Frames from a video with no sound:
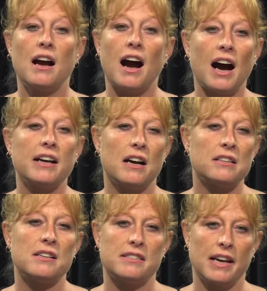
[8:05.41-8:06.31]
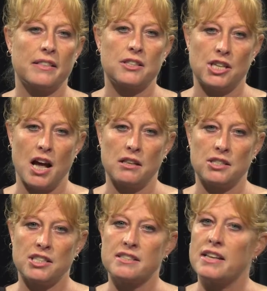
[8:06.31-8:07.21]
I understand the
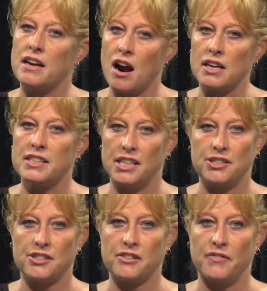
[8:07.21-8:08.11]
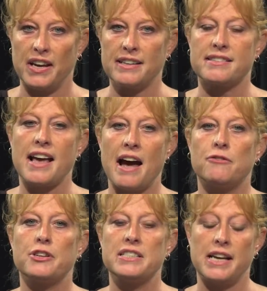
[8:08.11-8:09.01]
challenges that our teachers face
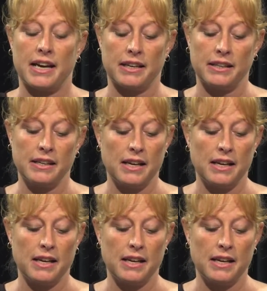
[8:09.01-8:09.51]
every day.